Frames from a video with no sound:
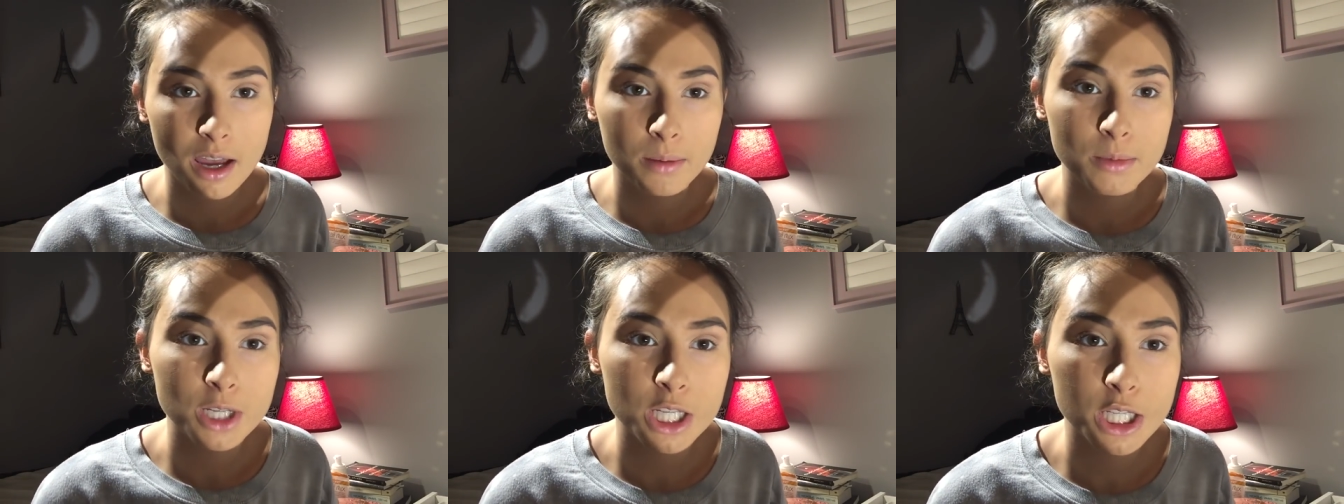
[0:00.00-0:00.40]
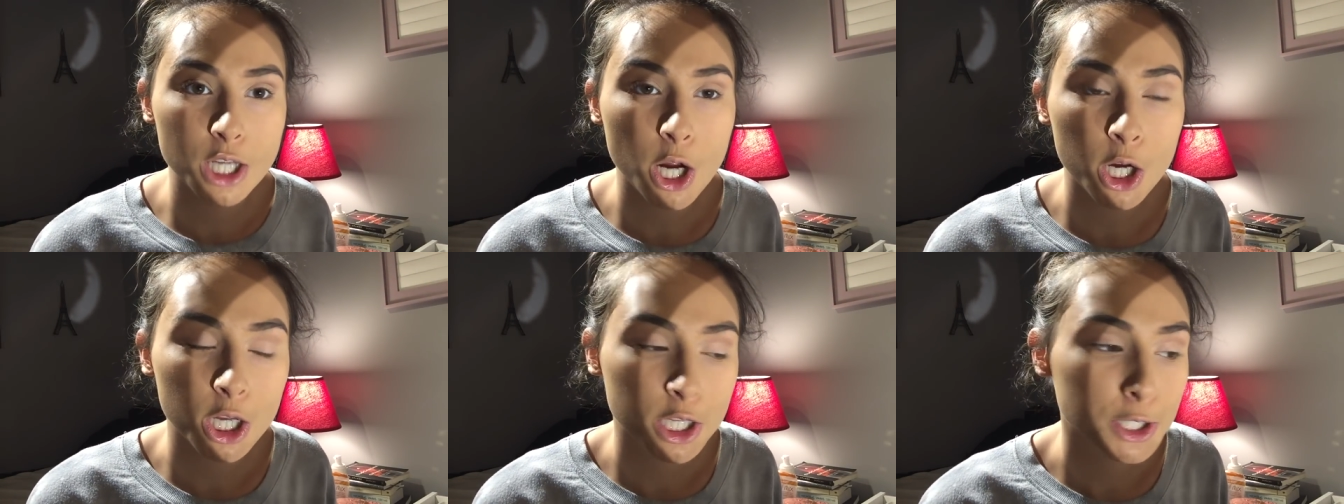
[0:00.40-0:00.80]
I'm just
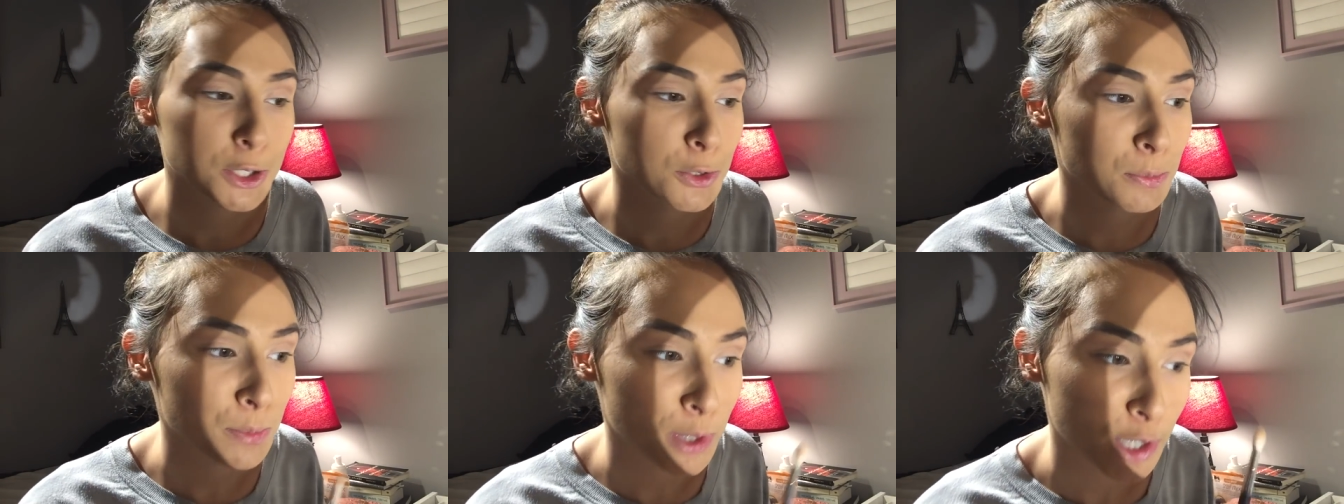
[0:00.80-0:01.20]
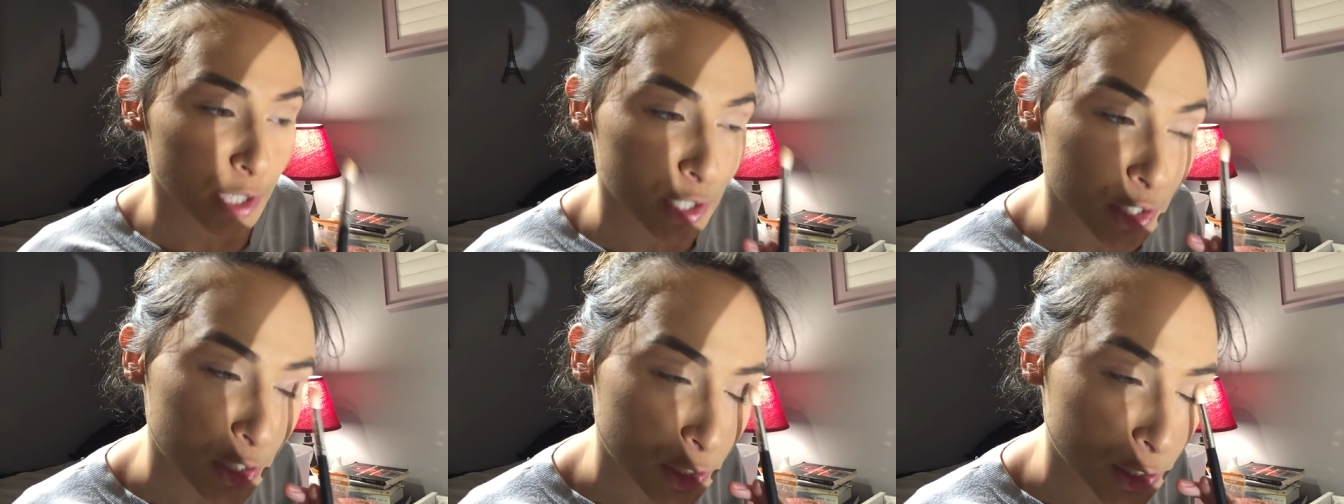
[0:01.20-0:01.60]
talking so much,
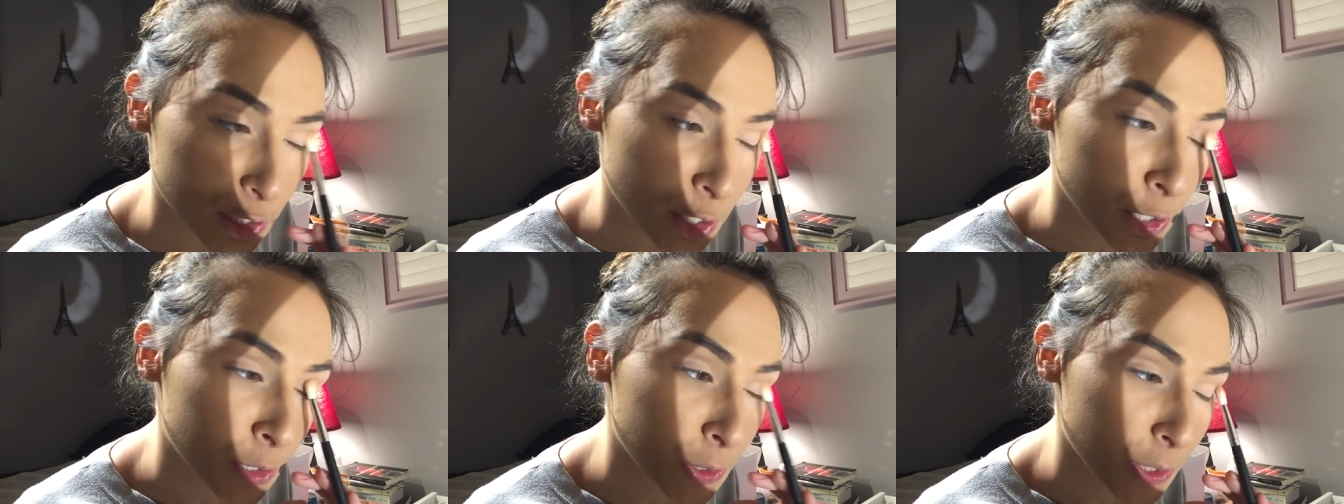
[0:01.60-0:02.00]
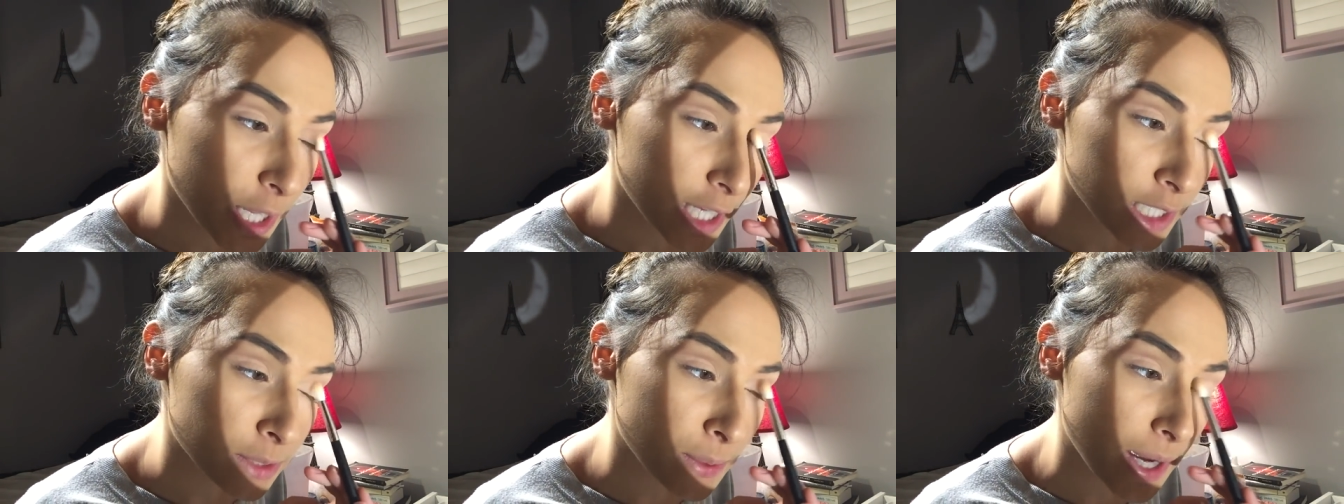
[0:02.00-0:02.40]
so
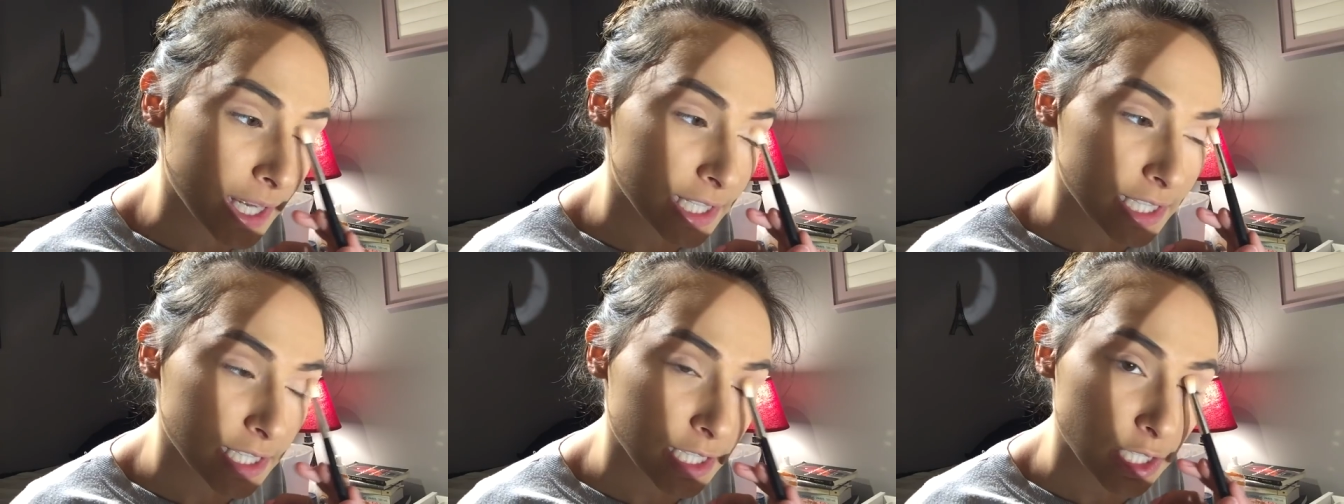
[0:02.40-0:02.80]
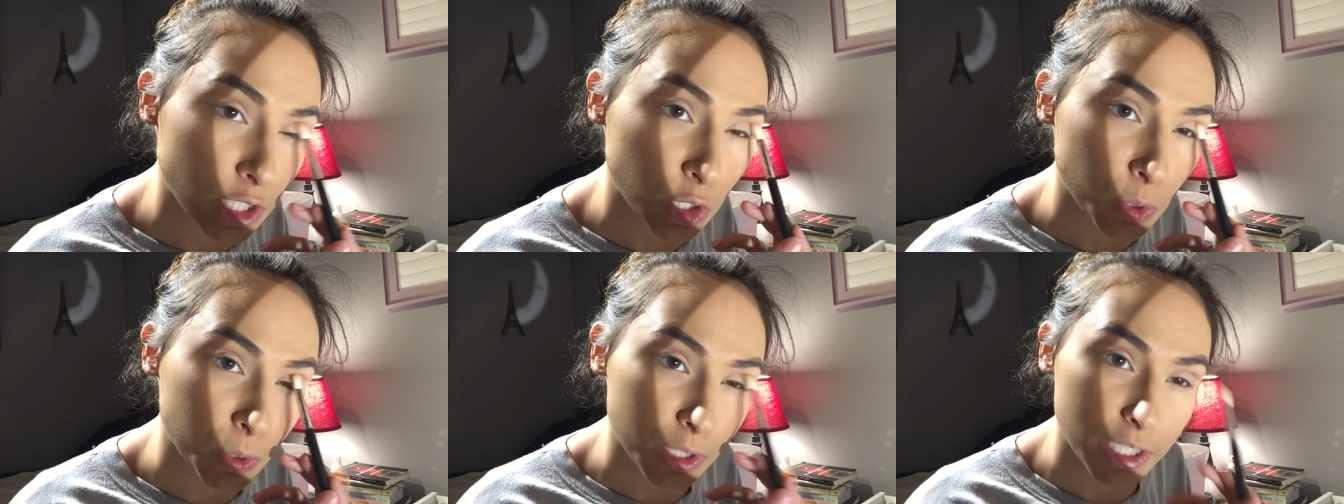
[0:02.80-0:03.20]
that's why it's
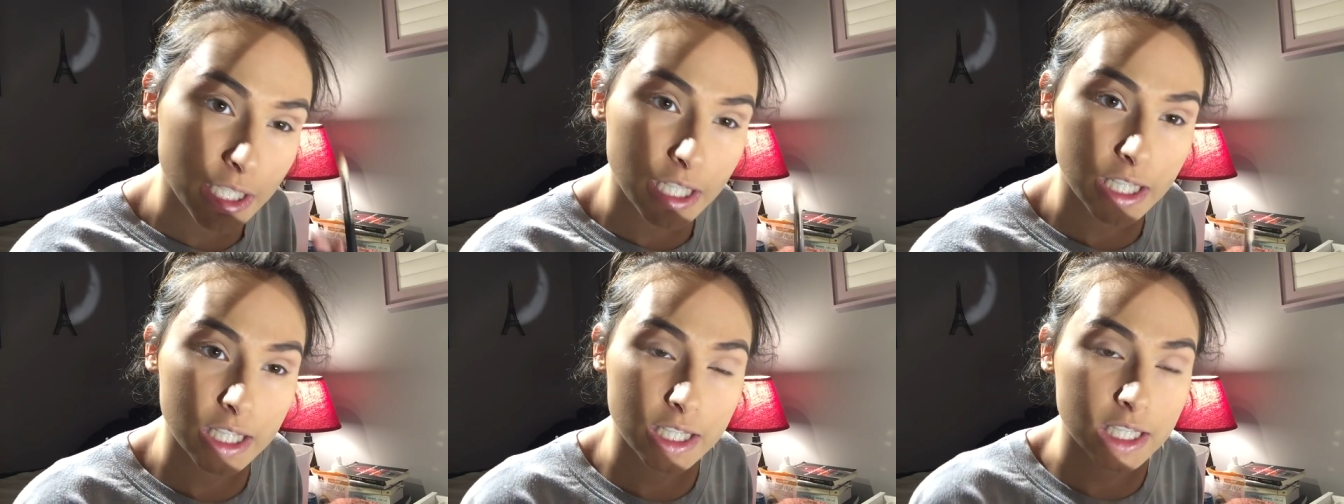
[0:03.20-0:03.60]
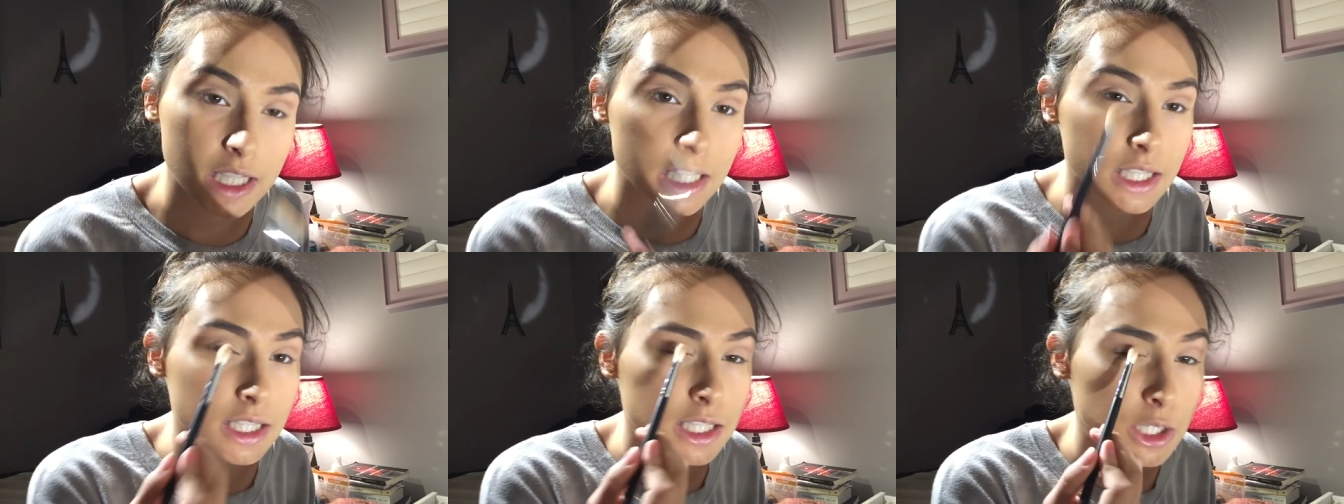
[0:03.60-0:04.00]
doing
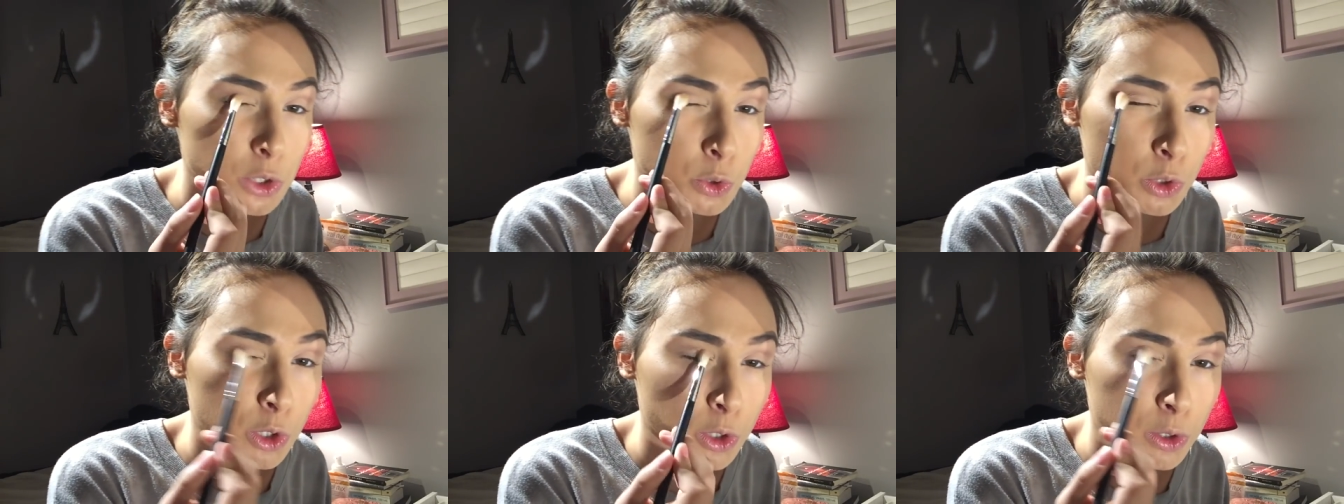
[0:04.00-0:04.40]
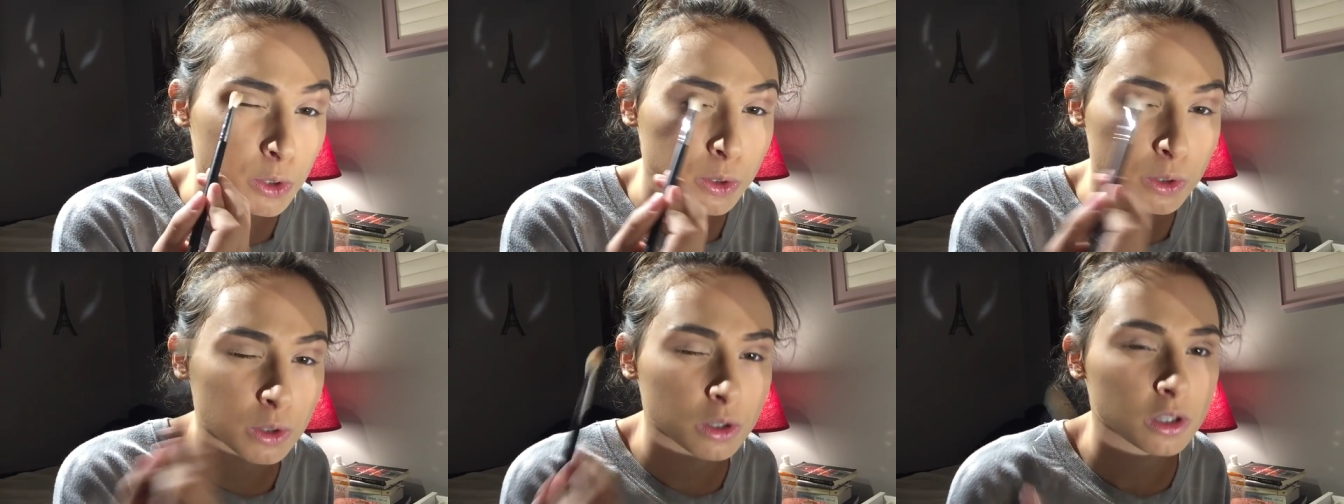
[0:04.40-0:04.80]
this, you
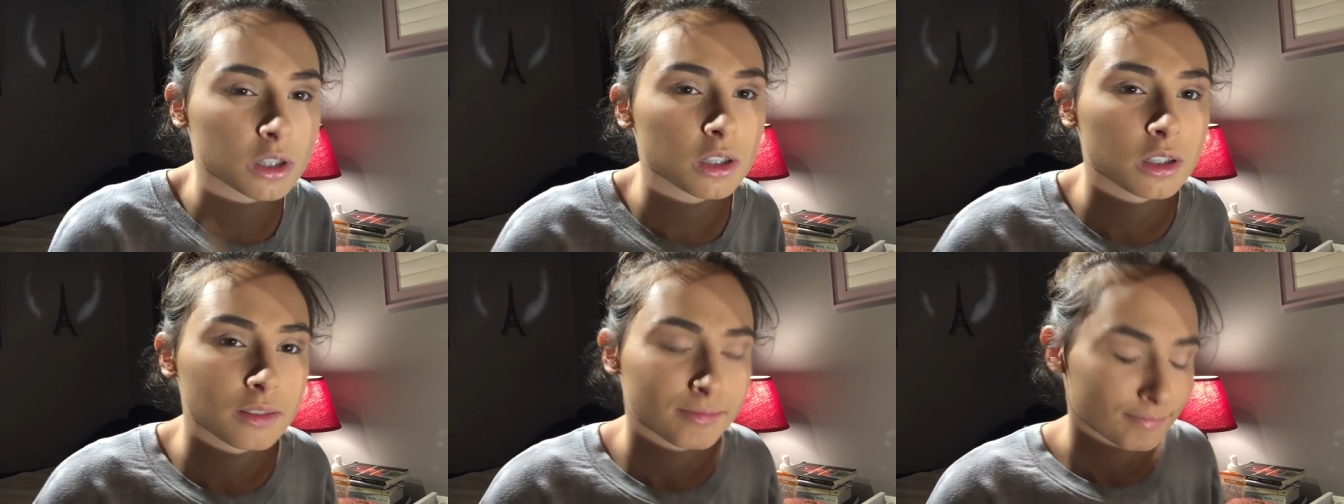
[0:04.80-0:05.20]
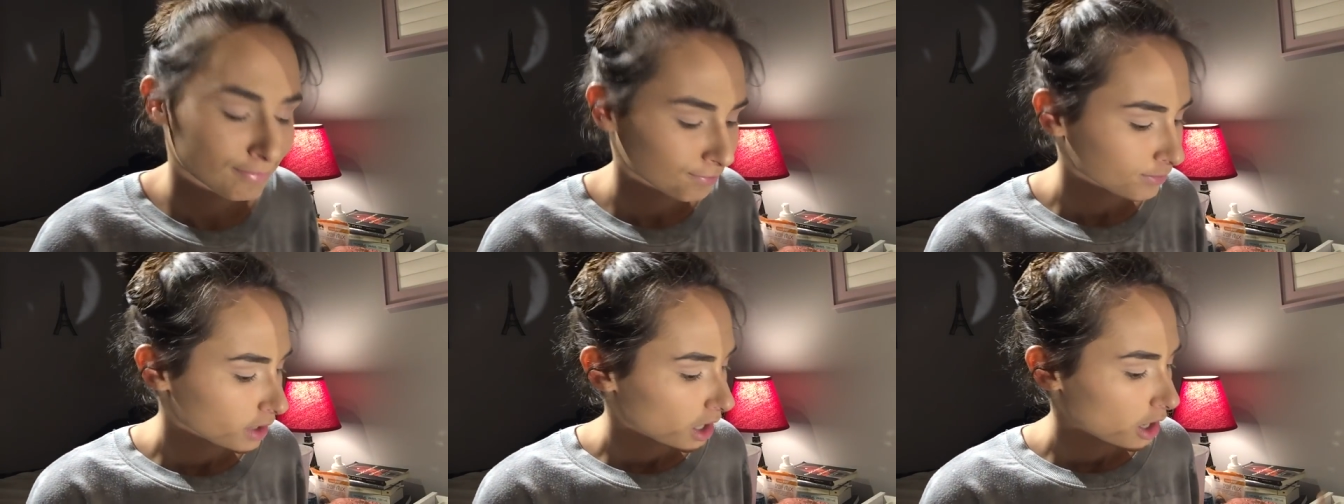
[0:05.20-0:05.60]
know.
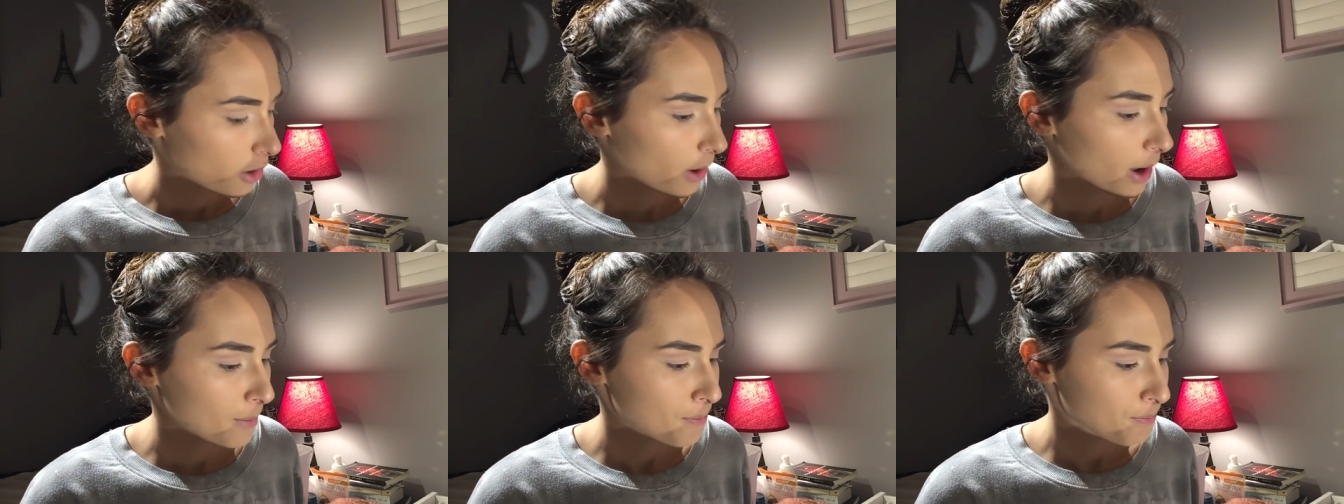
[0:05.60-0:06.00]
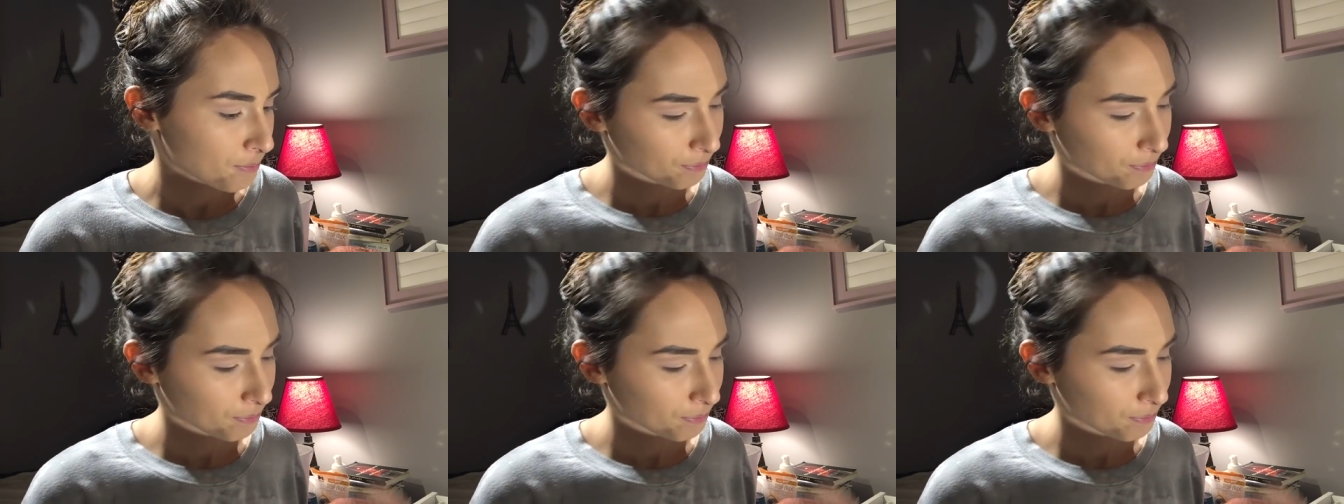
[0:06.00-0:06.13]
Okay.